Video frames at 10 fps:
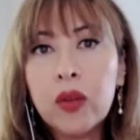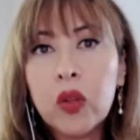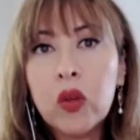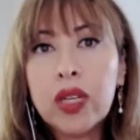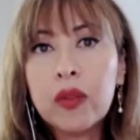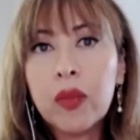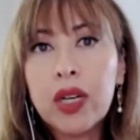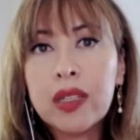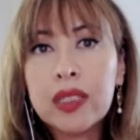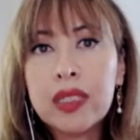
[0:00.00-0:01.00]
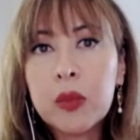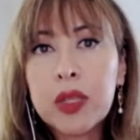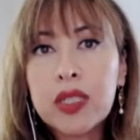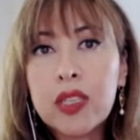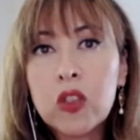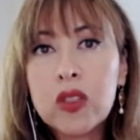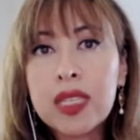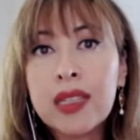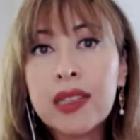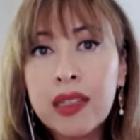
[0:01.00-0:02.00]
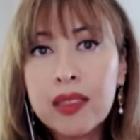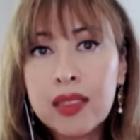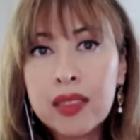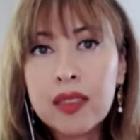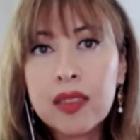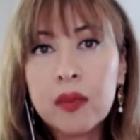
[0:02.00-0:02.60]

when you look at market expectations and analysis